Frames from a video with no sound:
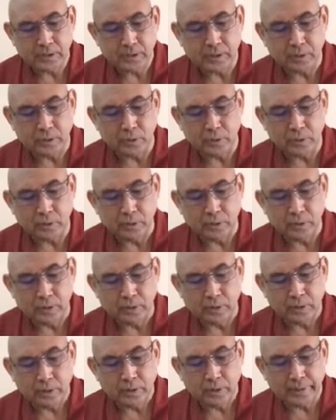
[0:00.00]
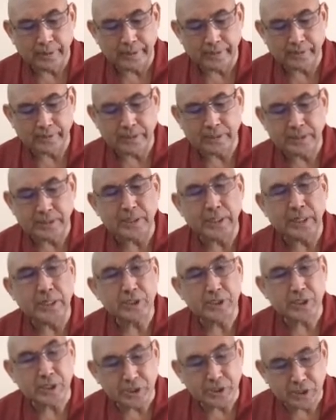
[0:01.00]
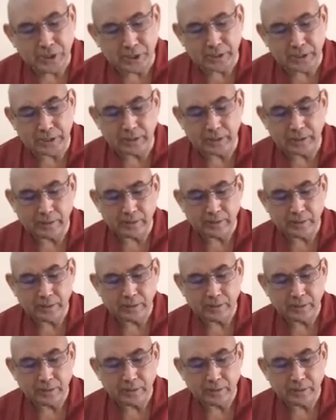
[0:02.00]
You know, exists essentially,